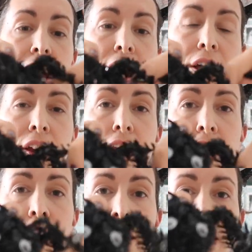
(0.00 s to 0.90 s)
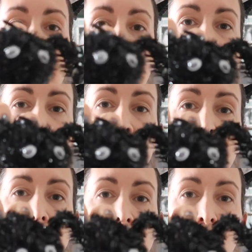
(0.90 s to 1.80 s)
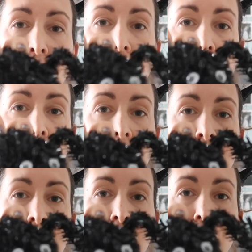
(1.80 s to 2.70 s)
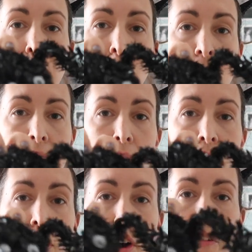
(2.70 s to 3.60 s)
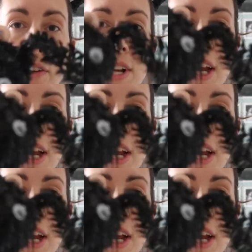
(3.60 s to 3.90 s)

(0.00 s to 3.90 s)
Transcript: That can frighten everybody on the coffee